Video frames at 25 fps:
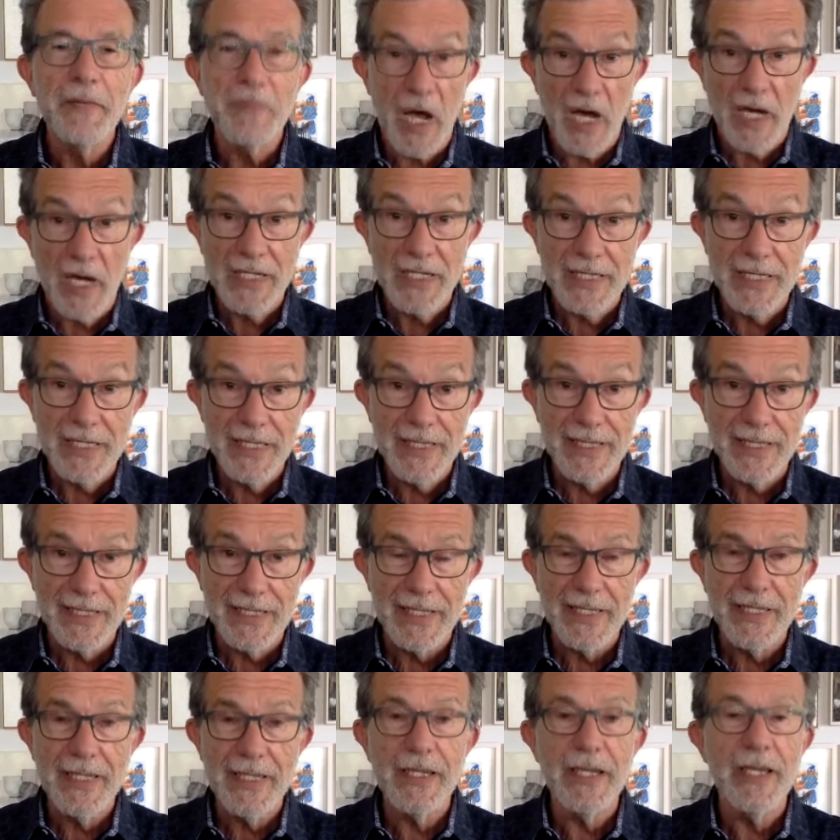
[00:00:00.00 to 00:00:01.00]

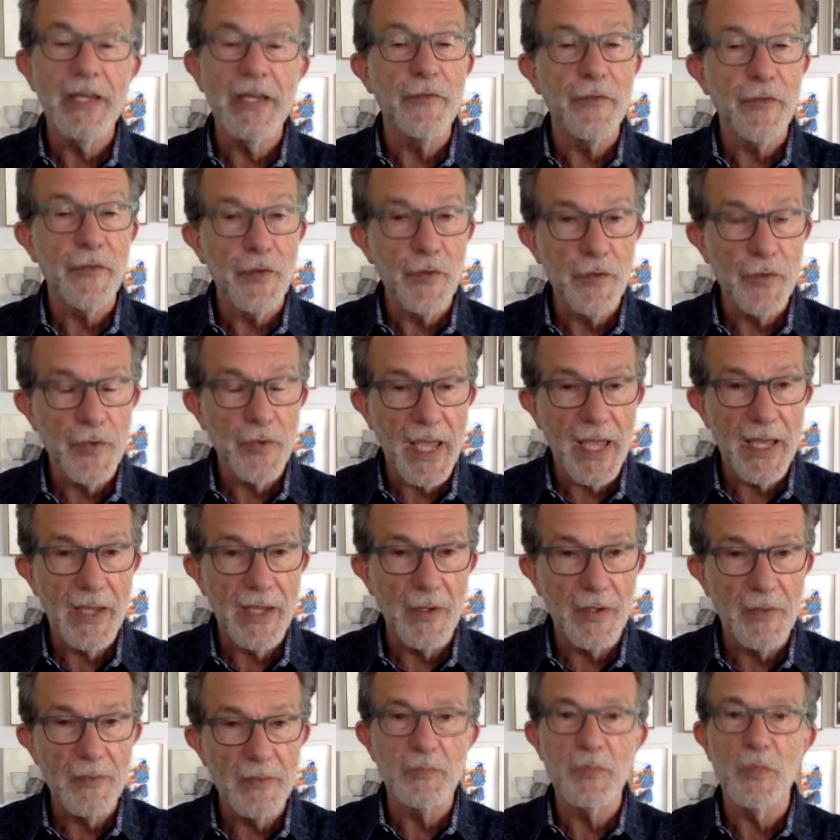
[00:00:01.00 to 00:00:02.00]
ideally, if you
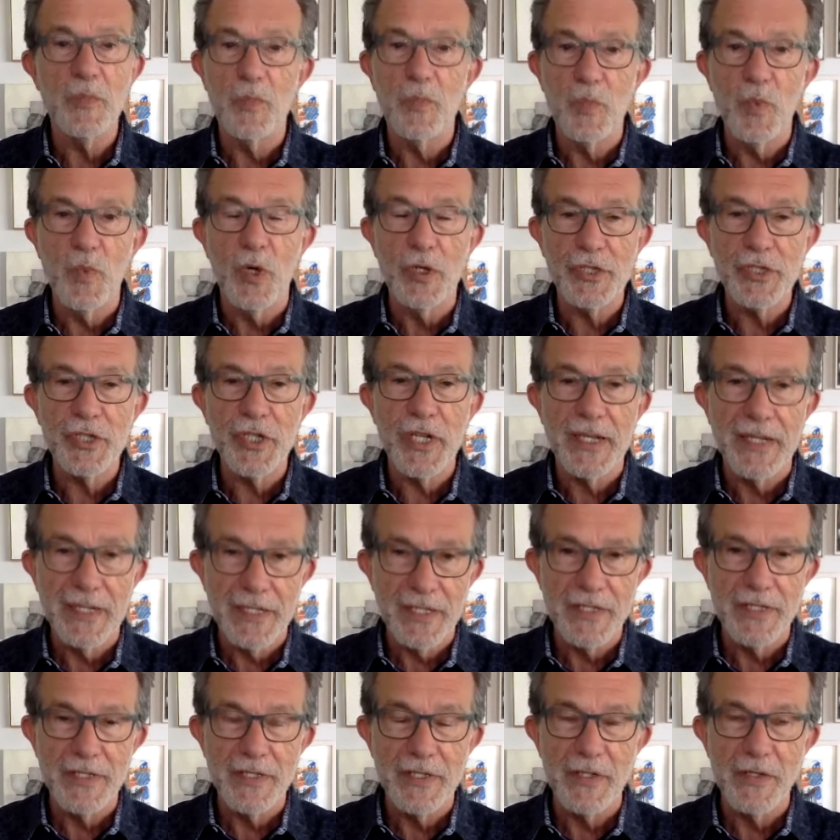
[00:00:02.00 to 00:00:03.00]
can watch and
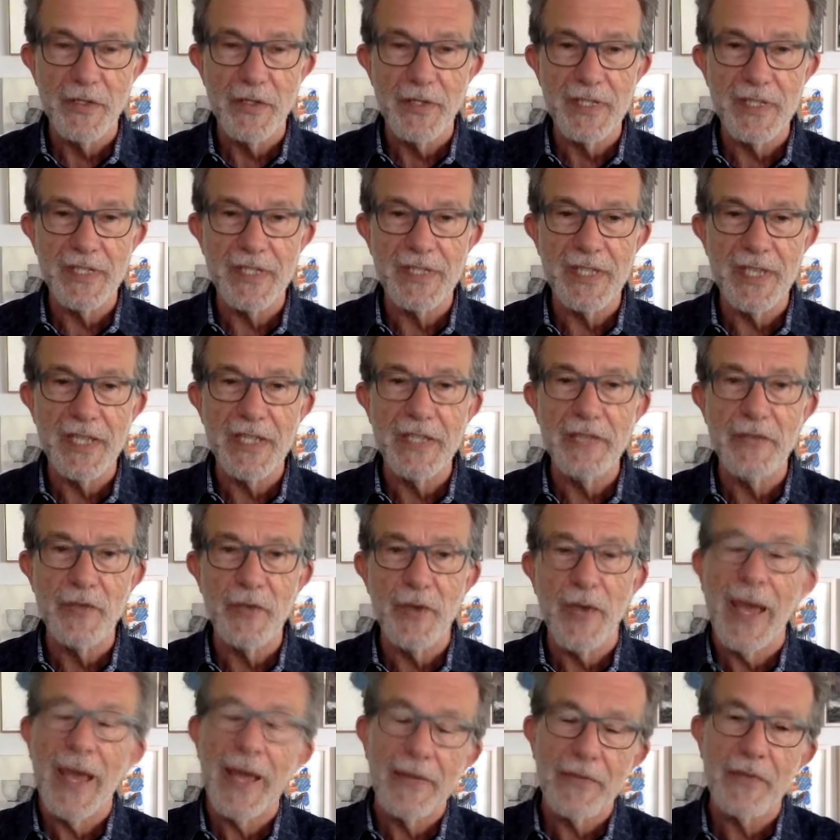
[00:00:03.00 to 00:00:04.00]
listen to this interview
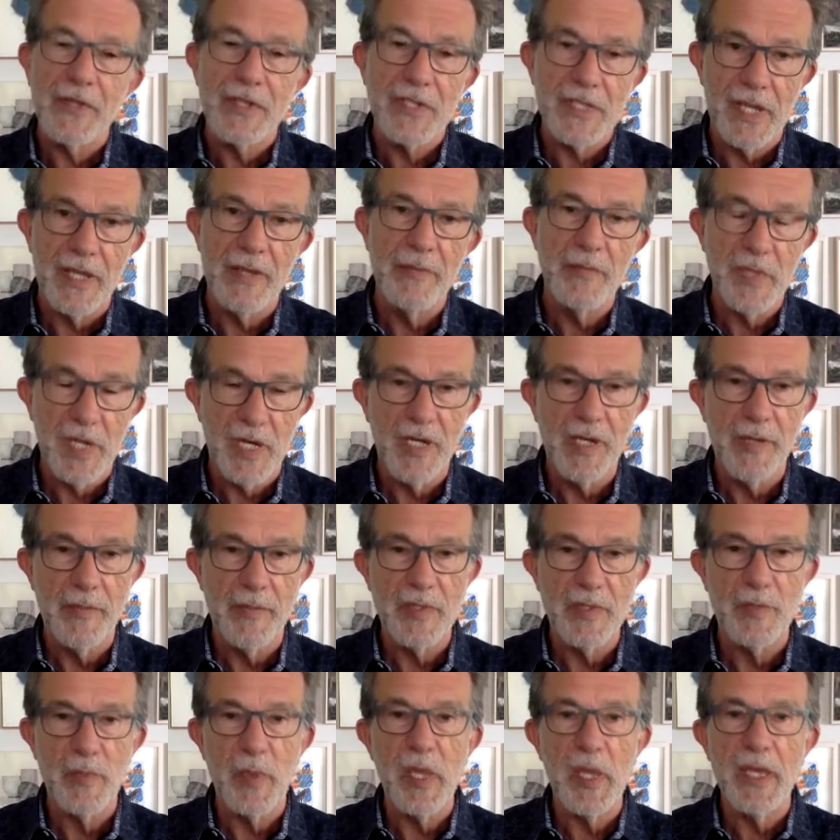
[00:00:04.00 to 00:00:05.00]
at the same time
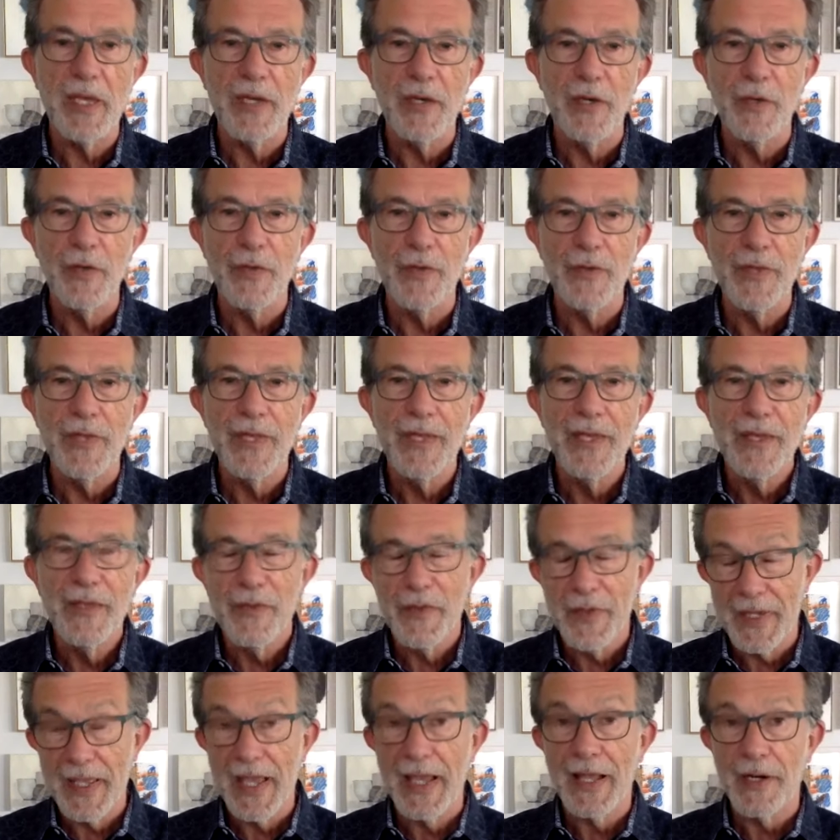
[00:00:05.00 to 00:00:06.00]
as being on
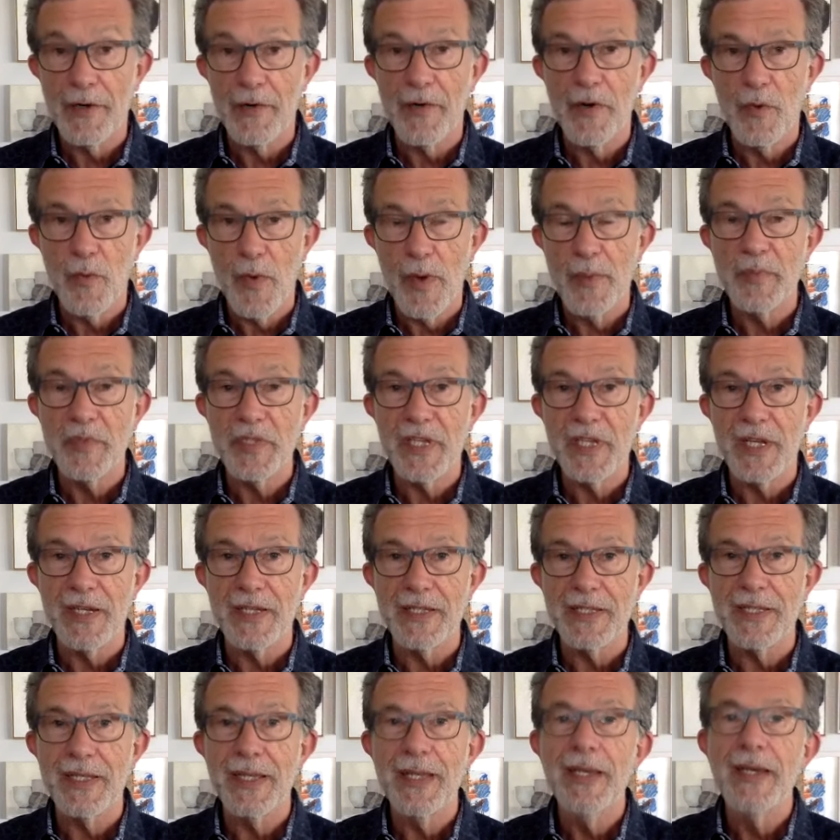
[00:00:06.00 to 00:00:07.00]
the gallery
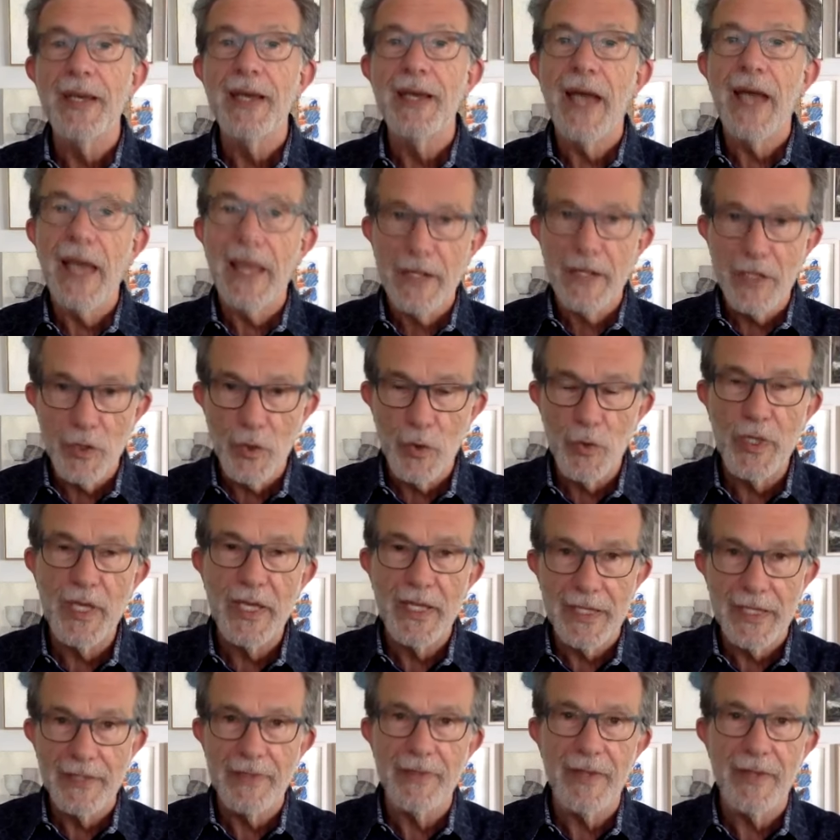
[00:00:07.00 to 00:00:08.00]
website and
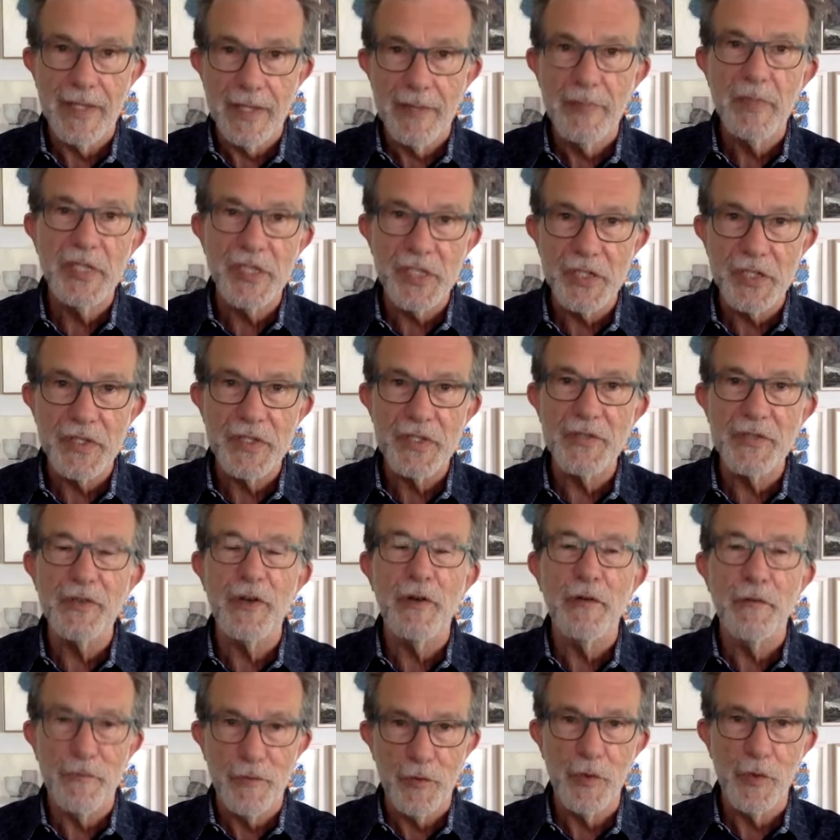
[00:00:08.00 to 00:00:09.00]
looking at the
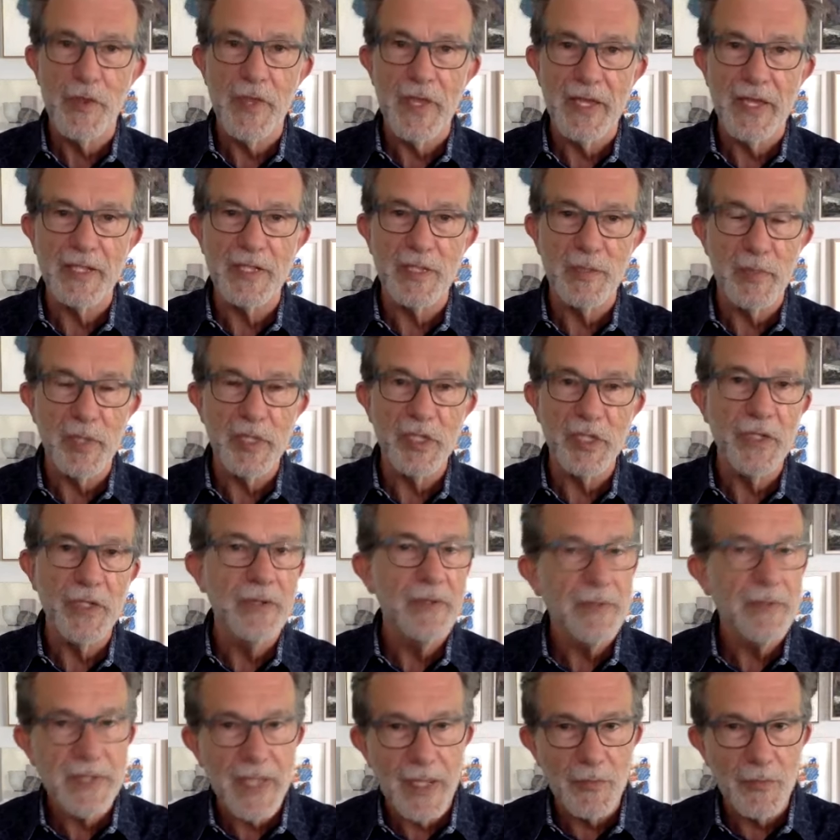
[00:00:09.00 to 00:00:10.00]
images for the
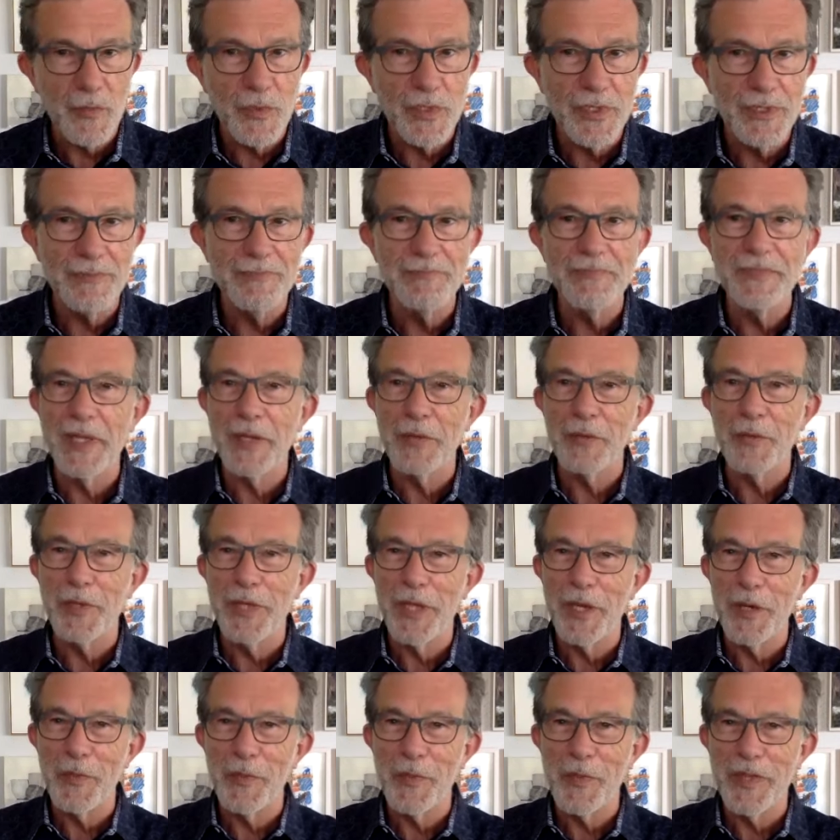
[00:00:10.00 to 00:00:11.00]
exhibition, that will
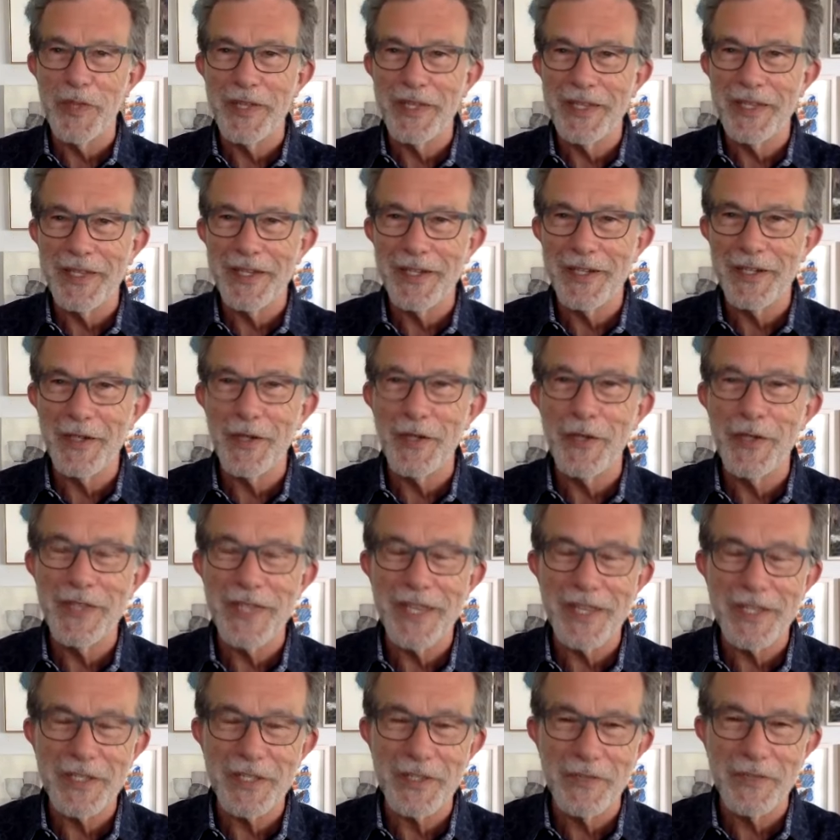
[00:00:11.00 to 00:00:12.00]
help the
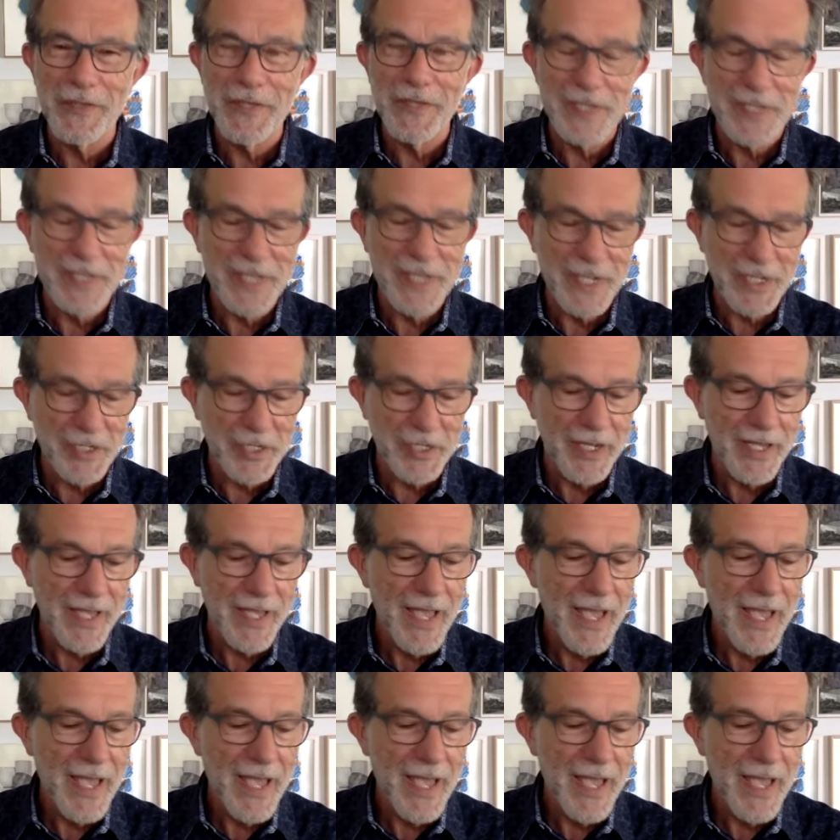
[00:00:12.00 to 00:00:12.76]
context of the discussion.